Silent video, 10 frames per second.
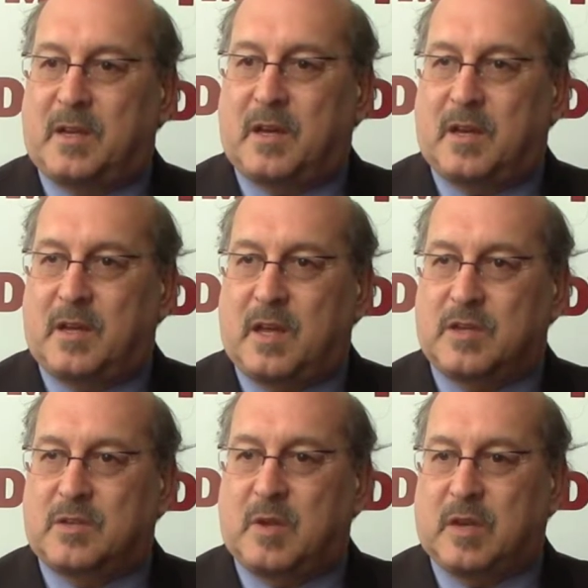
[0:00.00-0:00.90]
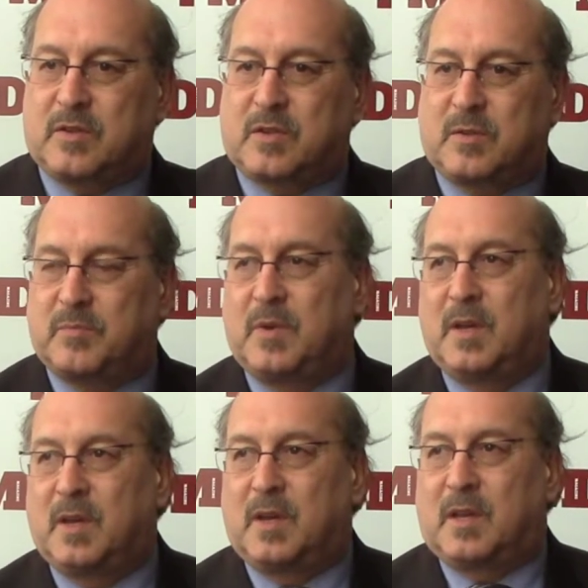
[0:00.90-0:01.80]
uh, has done some
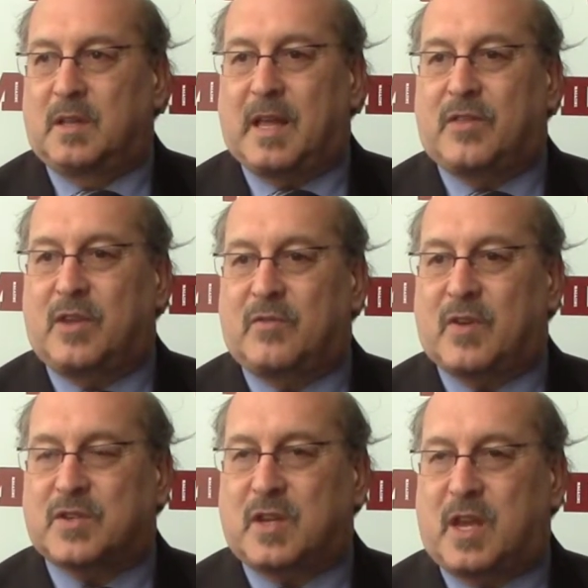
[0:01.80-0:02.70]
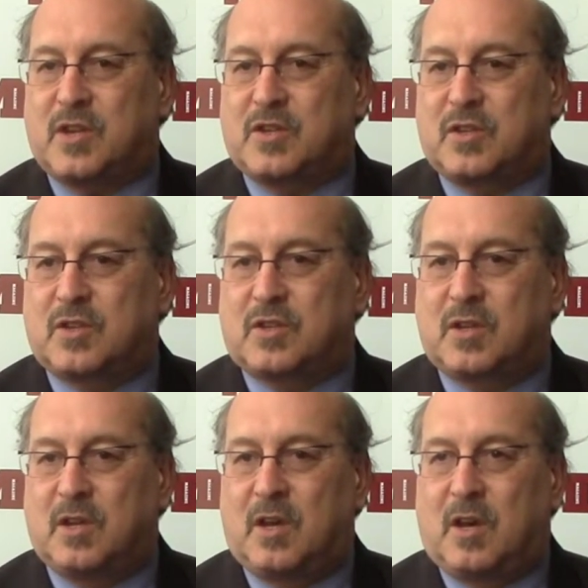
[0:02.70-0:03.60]
lengthy investigations
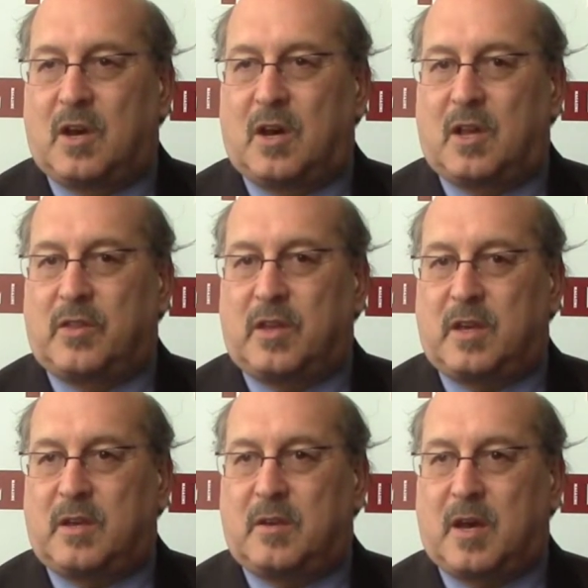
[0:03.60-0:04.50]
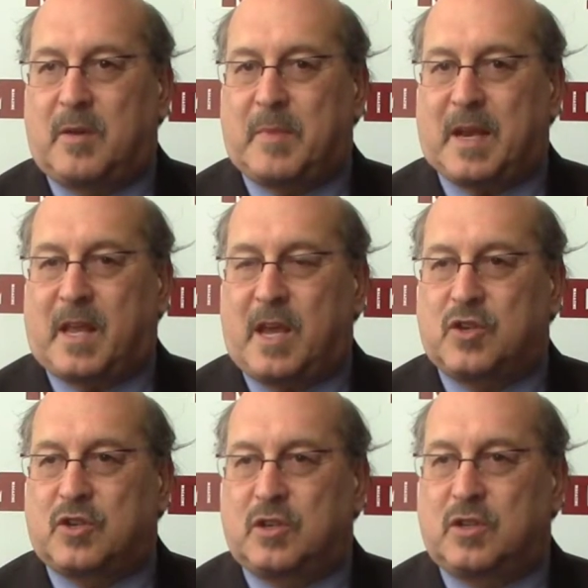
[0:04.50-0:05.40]
on the uh,
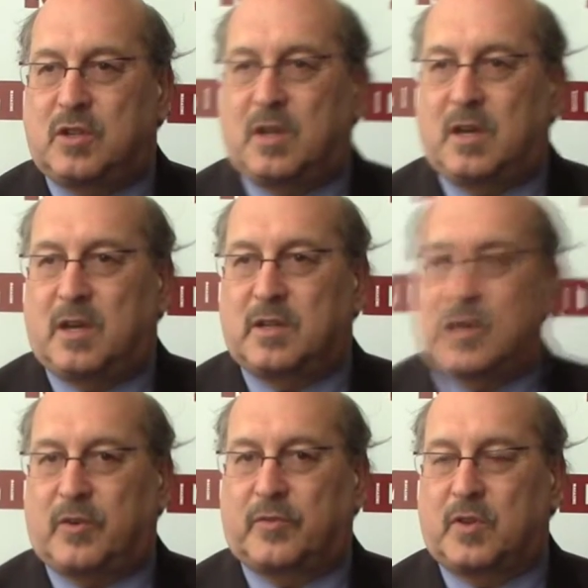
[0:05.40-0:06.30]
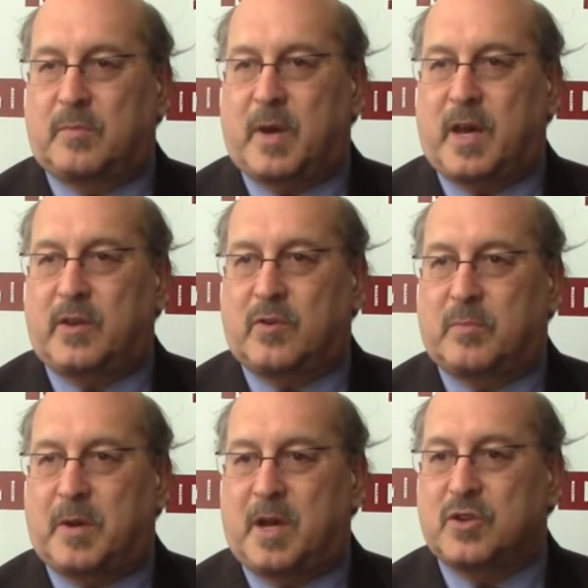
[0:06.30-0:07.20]
medication uh, teriflunomide or
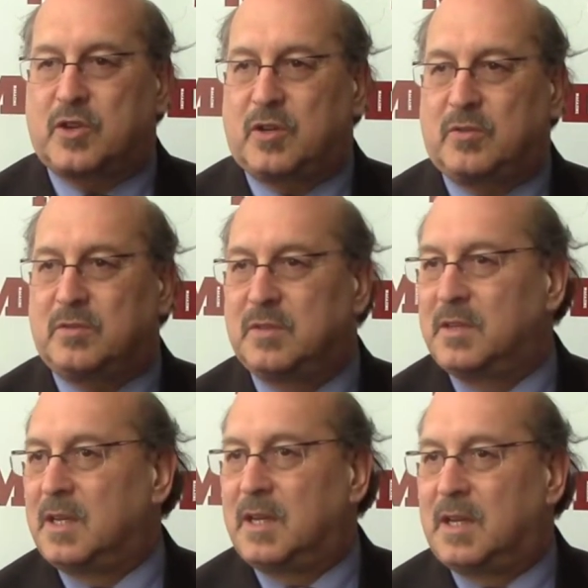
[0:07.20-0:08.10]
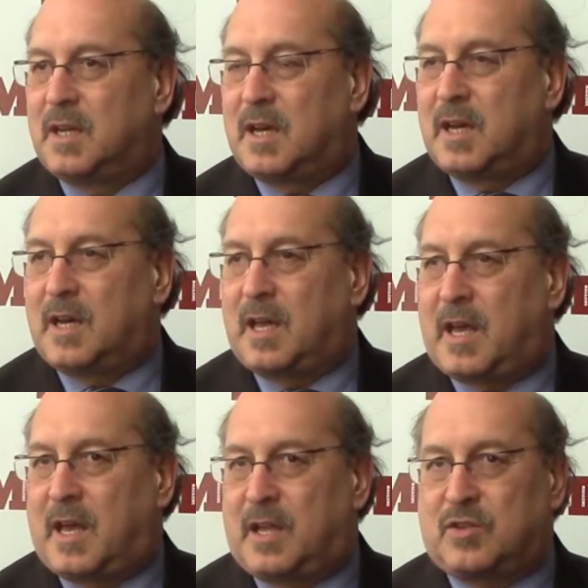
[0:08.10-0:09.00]
Aubagio uh,
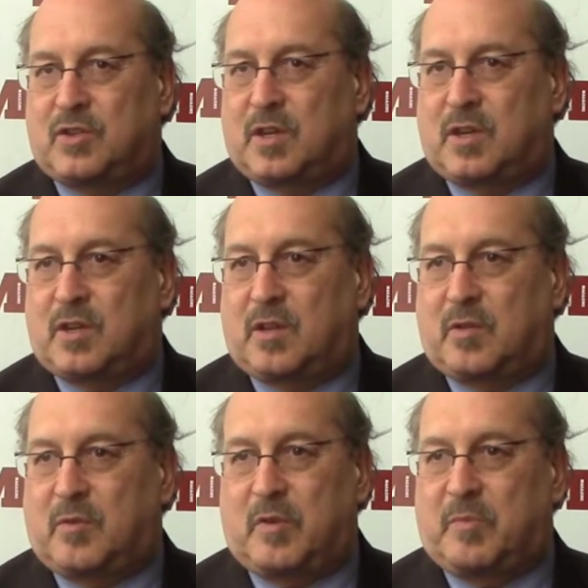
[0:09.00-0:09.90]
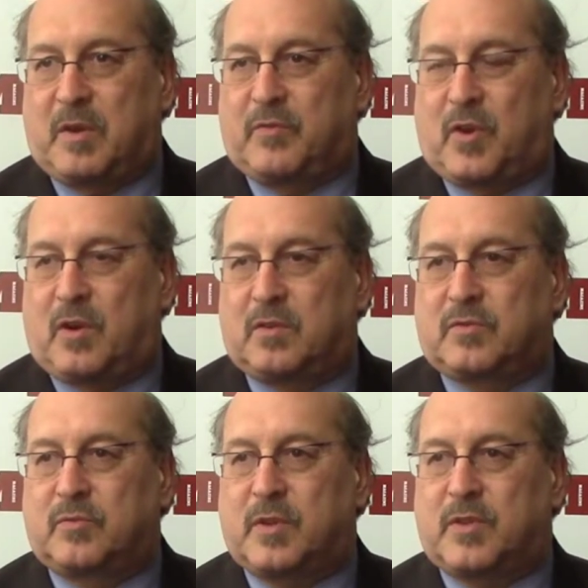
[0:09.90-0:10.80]
and have been
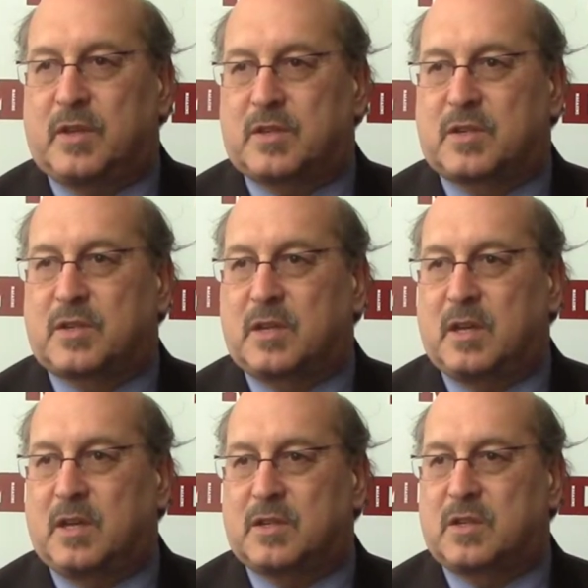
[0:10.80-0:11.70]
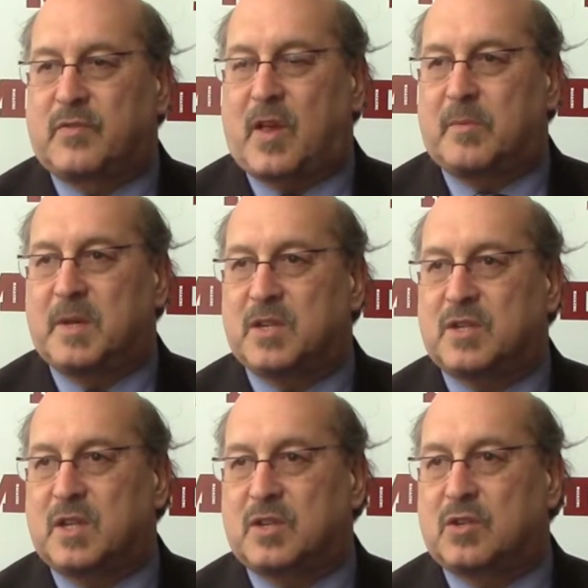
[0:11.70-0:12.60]
involved with its, its development
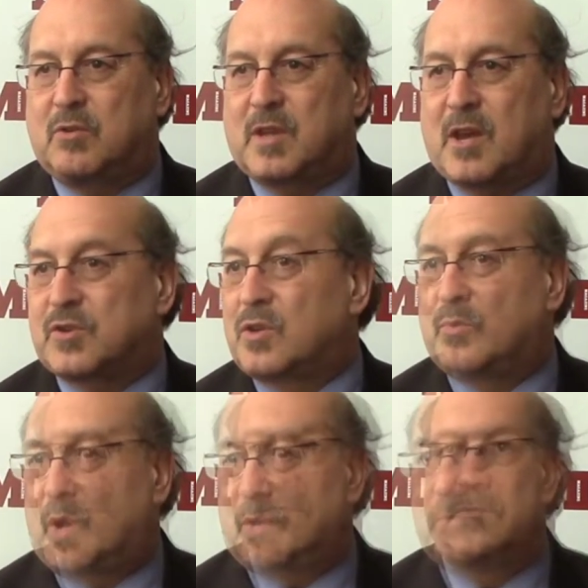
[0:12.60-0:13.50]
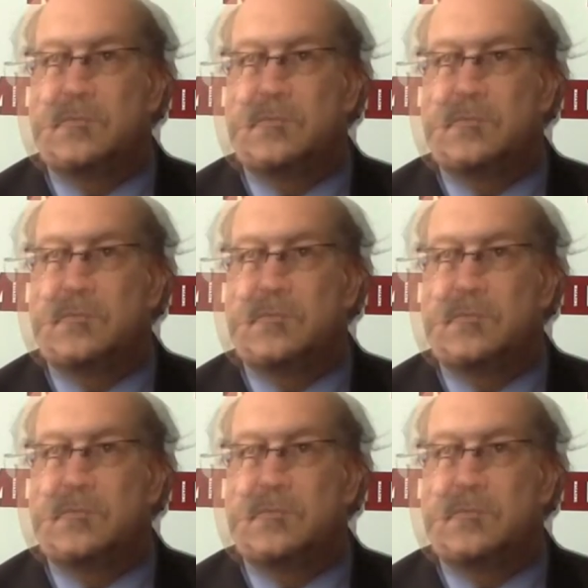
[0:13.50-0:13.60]
since 2001.